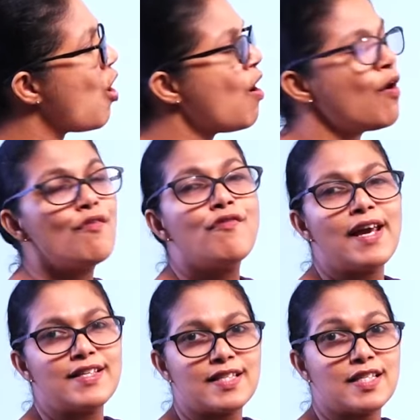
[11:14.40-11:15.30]
or
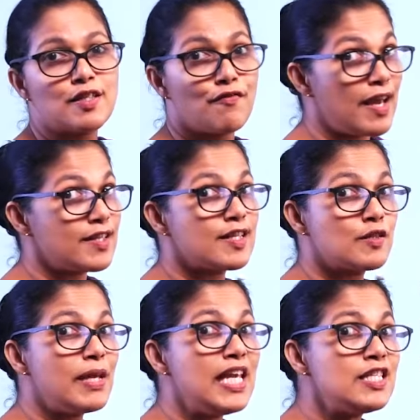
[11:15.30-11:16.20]
faces. Faces
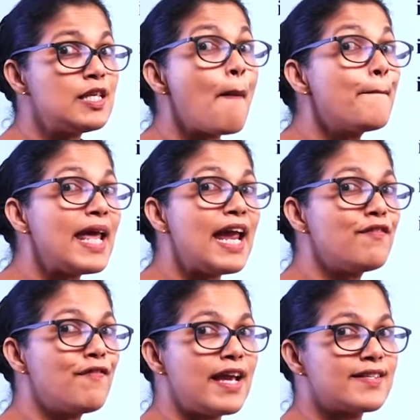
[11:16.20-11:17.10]
means plane
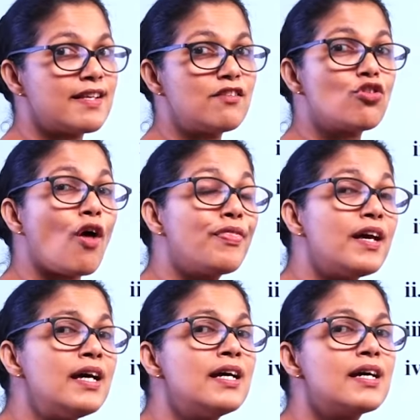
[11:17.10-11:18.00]
faces, not the